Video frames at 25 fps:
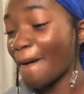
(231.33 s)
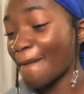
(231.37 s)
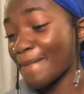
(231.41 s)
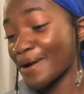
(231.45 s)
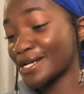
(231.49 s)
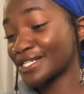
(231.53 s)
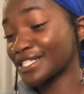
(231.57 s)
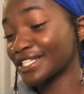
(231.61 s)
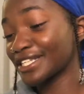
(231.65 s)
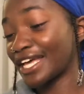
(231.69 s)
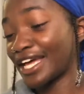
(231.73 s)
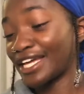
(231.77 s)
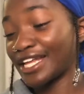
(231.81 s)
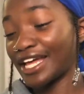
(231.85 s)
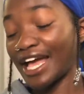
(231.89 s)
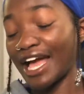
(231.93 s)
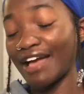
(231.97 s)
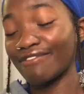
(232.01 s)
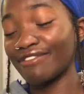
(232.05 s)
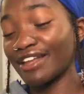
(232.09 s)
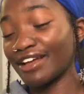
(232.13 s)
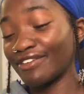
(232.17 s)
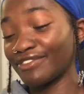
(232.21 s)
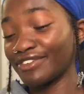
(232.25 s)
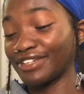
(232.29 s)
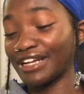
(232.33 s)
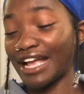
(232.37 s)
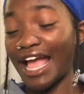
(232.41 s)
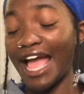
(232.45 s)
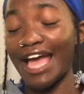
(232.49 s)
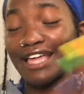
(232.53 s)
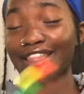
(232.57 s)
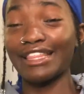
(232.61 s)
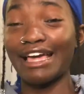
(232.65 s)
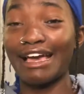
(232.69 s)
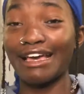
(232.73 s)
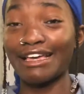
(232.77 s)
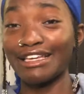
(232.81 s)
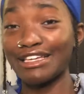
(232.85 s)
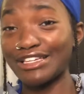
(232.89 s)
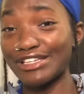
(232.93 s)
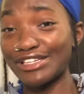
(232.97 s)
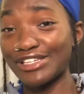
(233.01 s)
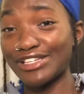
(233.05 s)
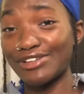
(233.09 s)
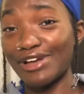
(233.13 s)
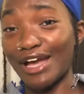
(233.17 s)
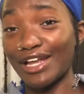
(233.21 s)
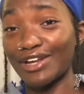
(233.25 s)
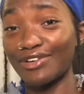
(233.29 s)
Personally, I've never had that
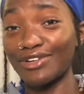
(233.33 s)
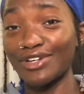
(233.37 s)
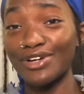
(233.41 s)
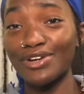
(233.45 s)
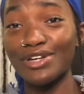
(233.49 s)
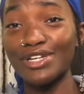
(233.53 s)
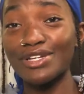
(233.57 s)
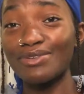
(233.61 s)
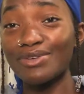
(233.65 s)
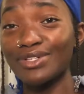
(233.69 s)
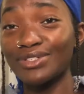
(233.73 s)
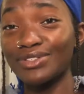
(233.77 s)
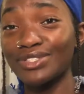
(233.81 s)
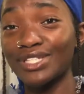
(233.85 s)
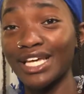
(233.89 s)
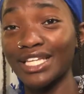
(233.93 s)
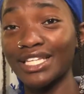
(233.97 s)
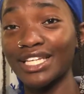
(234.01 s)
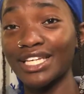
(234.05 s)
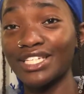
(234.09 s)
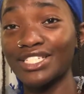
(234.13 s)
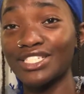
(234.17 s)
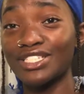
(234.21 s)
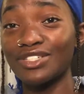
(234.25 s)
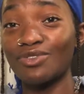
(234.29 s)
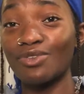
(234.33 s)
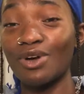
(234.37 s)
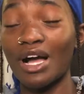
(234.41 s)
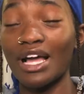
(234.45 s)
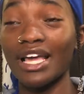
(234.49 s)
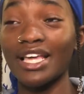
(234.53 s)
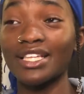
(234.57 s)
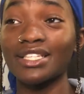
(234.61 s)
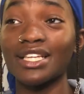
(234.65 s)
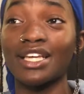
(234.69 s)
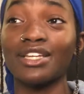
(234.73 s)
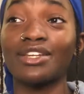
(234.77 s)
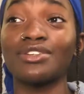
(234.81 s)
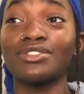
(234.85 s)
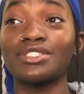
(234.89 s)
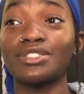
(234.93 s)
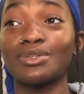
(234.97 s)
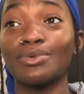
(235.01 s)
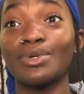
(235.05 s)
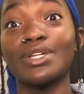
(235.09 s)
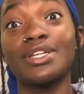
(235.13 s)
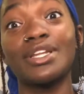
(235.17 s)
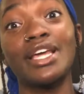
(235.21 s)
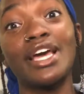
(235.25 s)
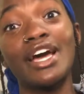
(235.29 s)
issue. I don't know anyone who's had that issue. Well, I guess I know
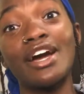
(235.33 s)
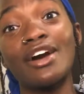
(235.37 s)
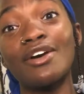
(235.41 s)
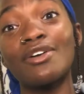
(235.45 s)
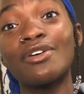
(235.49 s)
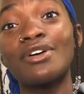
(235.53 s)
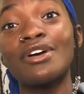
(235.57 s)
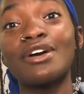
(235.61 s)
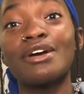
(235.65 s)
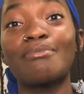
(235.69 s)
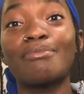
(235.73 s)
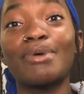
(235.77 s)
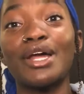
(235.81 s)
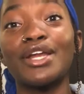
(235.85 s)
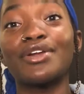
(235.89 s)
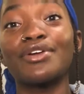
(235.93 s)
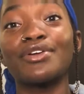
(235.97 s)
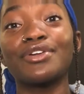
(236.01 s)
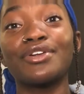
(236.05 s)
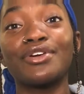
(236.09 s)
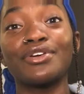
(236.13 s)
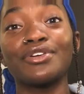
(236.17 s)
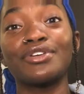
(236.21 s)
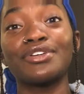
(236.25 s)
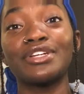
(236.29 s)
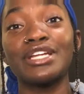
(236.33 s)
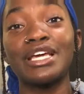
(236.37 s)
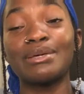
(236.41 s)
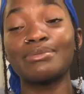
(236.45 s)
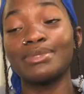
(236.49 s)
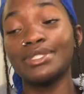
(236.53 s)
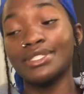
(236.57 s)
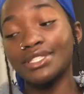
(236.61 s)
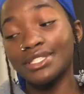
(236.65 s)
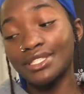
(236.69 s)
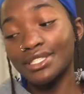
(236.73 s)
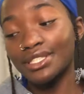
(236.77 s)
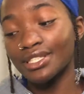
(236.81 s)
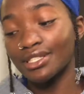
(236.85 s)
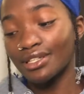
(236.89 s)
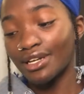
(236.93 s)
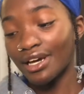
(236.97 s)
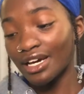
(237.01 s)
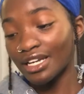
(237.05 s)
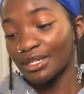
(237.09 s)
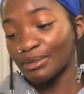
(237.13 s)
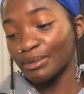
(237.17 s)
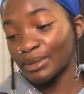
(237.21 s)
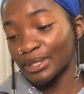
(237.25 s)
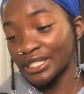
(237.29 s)
someone now, but I don't know your name. This is
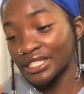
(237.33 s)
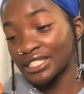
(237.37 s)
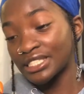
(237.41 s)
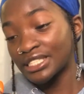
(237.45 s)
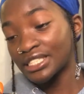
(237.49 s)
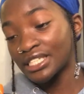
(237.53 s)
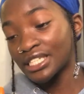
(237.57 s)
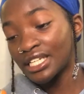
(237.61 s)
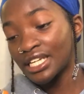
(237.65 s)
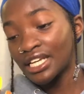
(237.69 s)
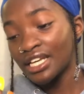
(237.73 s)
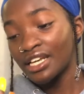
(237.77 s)
anonymous.